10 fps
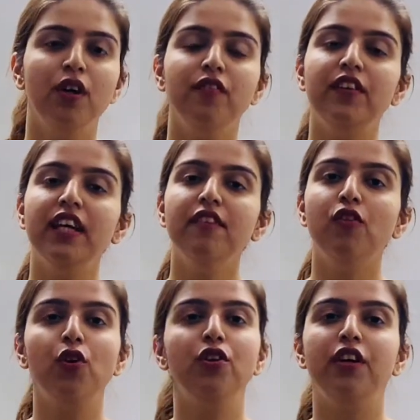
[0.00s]
We have
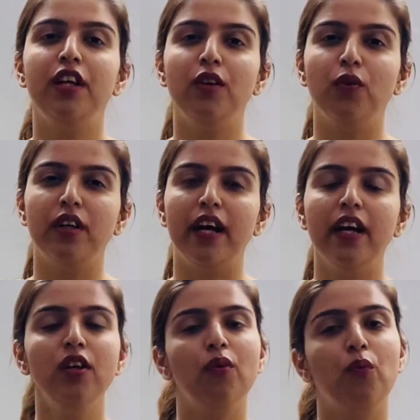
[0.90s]
already looked
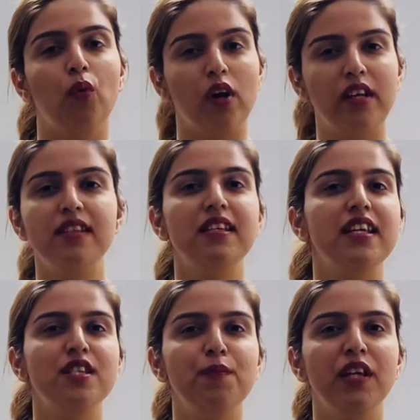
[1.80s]
at what is
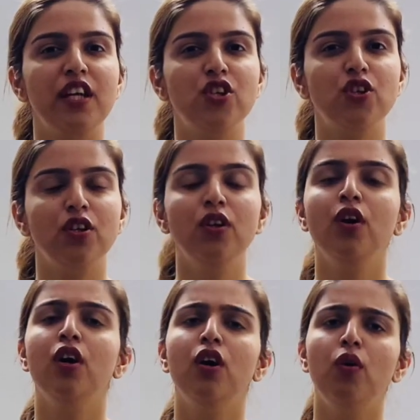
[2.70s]
respiration,
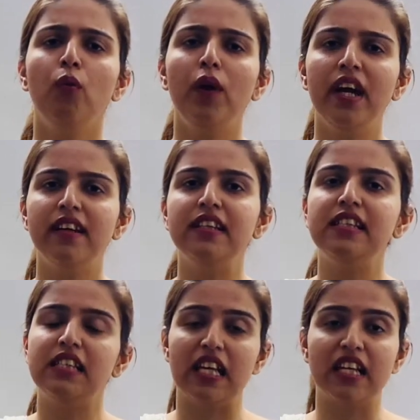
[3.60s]
where it
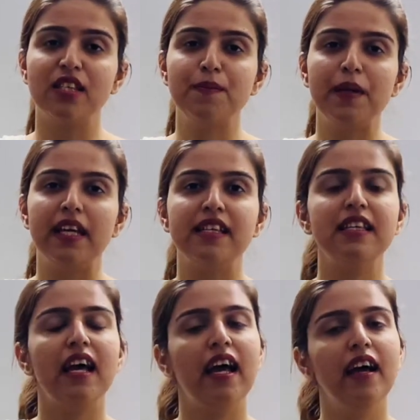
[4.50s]
takes place,
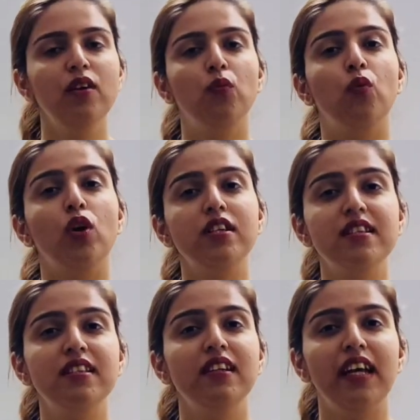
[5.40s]
and what
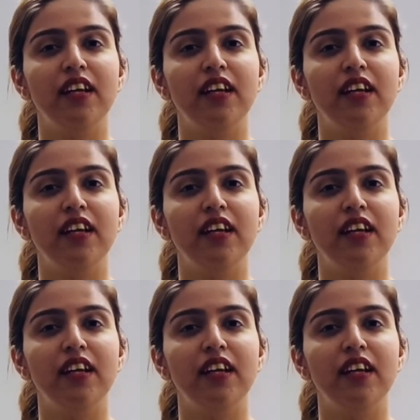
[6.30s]
is the